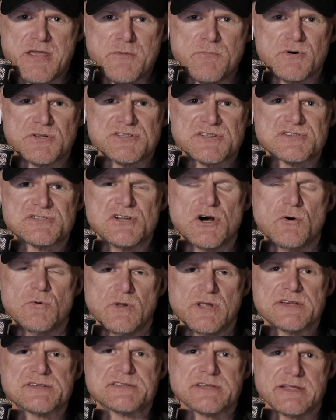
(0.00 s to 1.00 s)
just don't
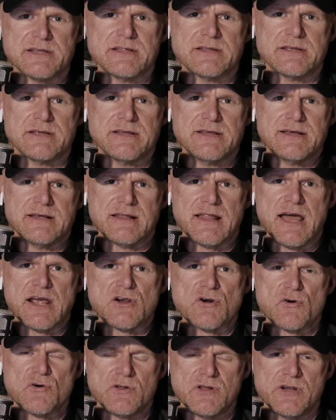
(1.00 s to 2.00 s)
listen. Like
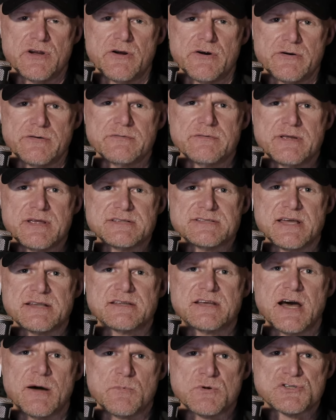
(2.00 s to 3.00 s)
earlier, he said,
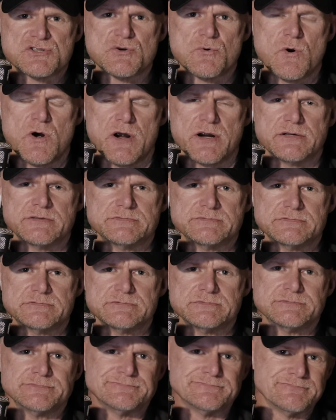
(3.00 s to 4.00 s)
Come as you are.
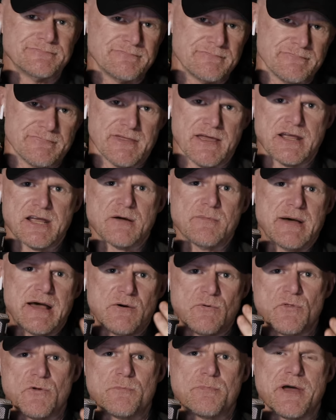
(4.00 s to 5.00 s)
They come out with
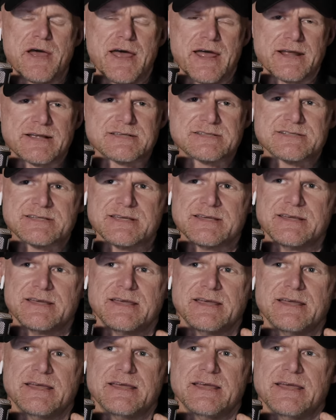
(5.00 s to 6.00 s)
their packs.
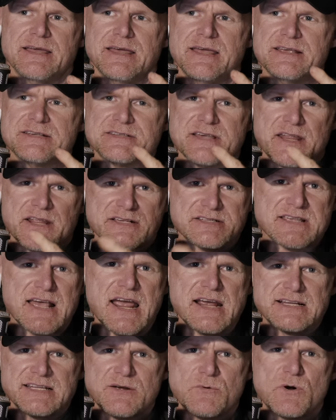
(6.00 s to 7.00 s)
He said
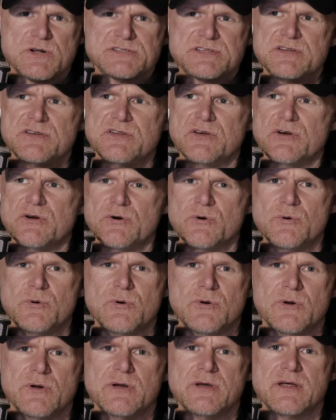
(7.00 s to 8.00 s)
exactly what to do.
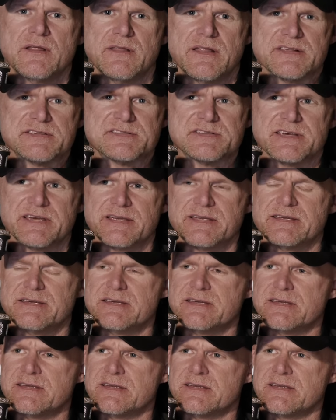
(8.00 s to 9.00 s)
Let's see.
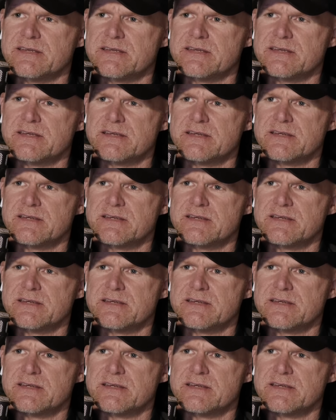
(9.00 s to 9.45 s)
At